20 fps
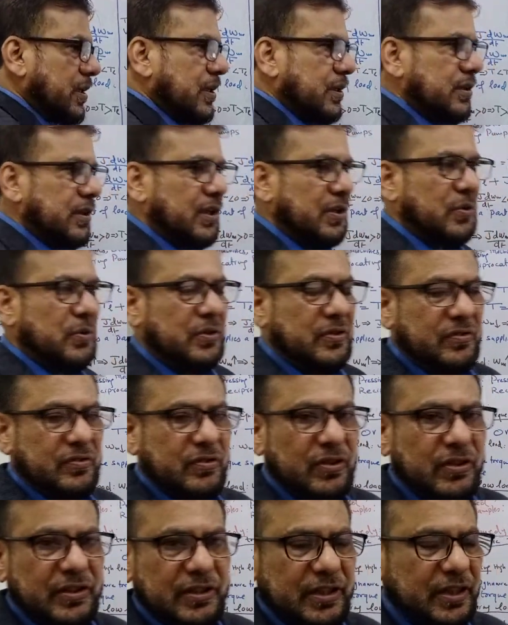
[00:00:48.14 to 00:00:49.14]
the load is
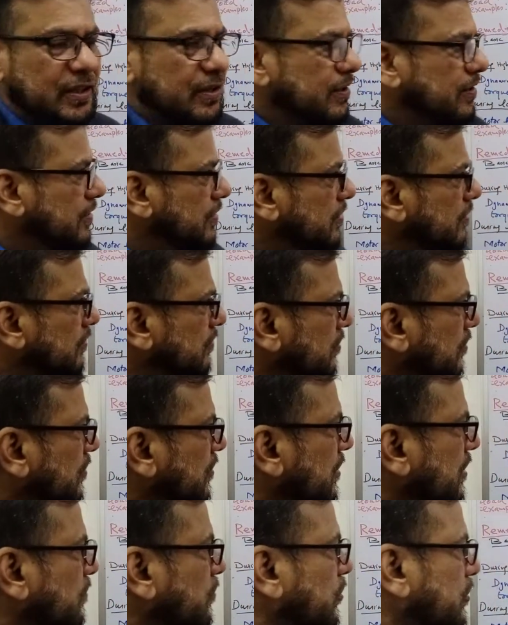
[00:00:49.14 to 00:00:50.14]
not there, so
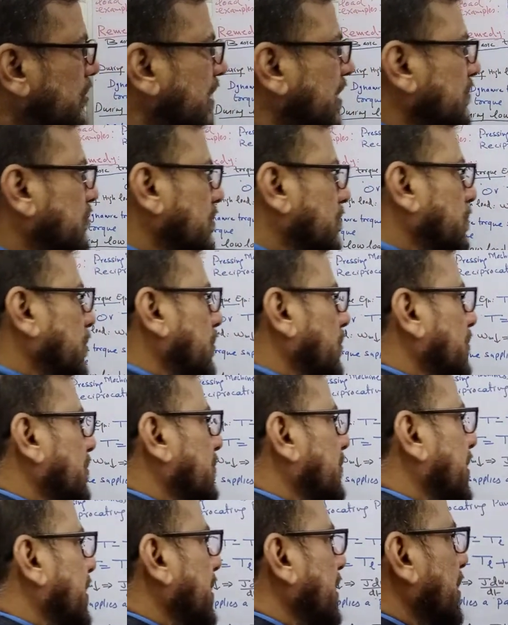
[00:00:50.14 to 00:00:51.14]
the motor has to produce
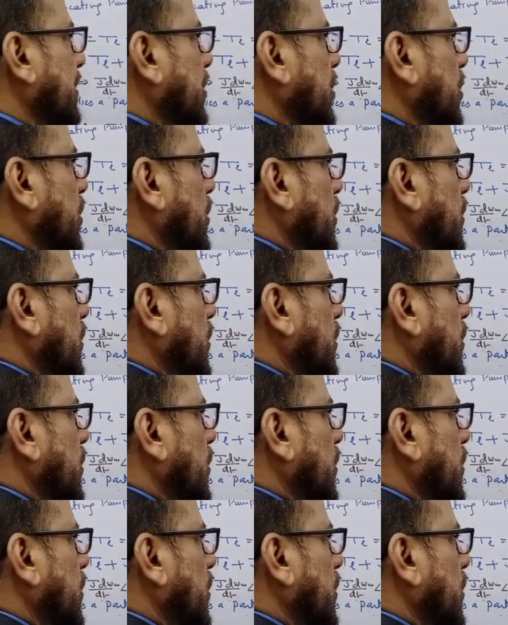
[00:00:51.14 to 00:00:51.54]
very